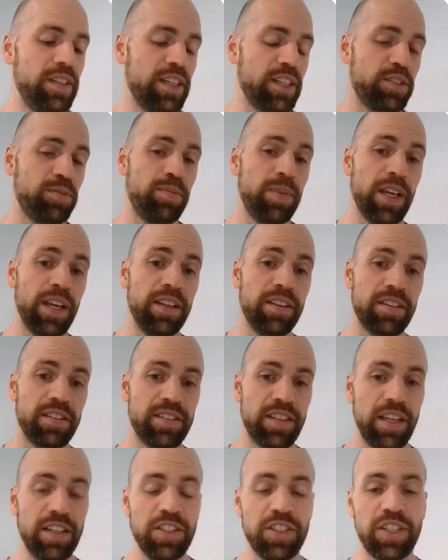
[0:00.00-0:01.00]
explain
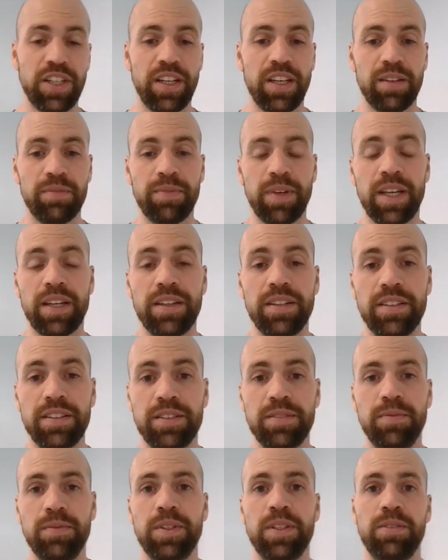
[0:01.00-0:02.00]
this handshake
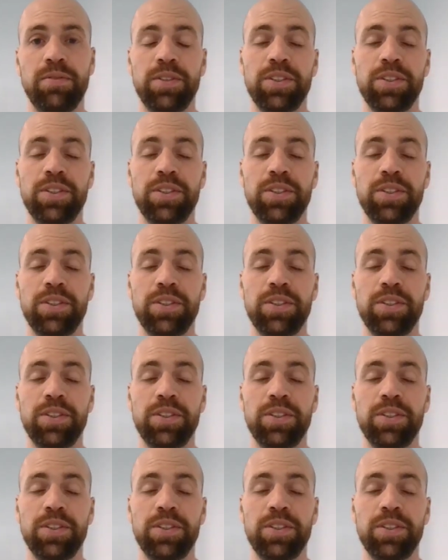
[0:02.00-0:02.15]
mechanism,